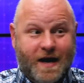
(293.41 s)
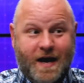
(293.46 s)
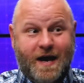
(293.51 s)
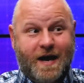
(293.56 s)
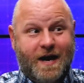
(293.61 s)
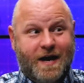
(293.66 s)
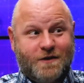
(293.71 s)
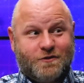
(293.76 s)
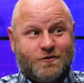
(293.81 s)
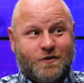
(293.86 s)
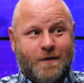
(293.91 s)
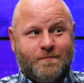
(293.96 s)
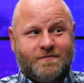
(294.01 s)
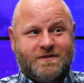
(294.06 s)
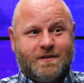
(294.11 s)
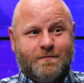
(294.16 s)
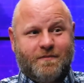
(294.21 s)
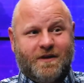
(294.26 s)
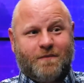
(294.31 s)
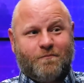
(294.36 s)
hey,
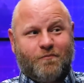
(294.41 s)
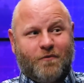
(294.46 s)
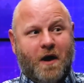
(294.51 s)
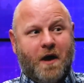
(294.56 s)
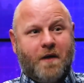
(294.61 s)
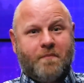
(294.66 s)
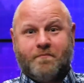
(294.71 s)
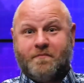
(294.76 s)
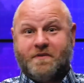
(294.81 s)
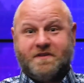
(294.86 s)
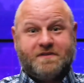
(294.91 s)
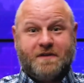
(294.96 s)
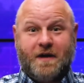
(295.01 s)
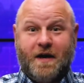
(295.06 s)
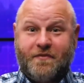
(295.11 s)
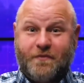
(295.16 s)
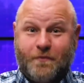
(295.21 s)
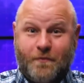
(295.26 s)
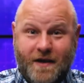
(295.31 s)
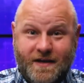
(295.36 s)
Trump's the big problem. It's
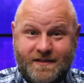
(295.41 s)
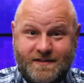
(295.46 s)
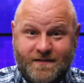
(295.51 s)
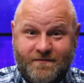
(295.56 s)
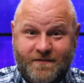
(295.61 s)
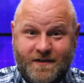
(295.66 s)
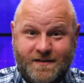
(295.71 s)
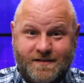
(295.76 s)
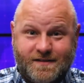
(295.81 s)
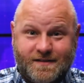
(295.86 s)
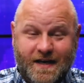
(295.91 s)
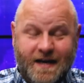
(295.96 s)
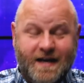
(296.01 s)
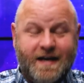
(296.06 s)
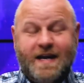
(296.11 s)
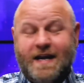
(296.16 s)
not the rest of us.